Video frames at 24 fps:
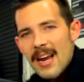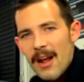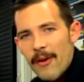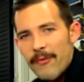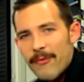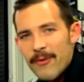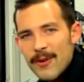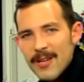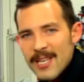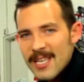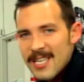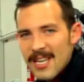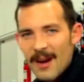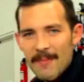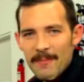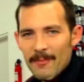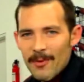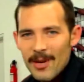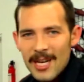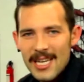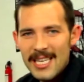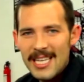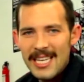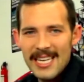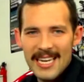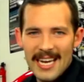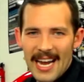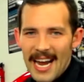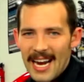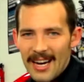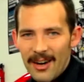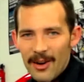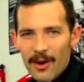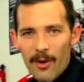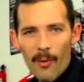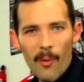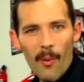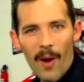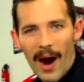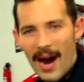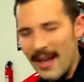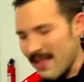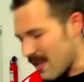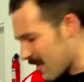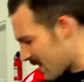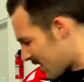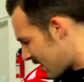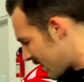Now for some reason, I don't know
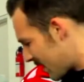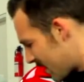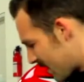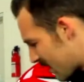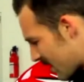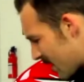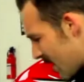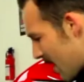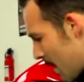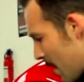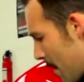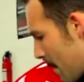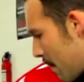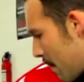why this is,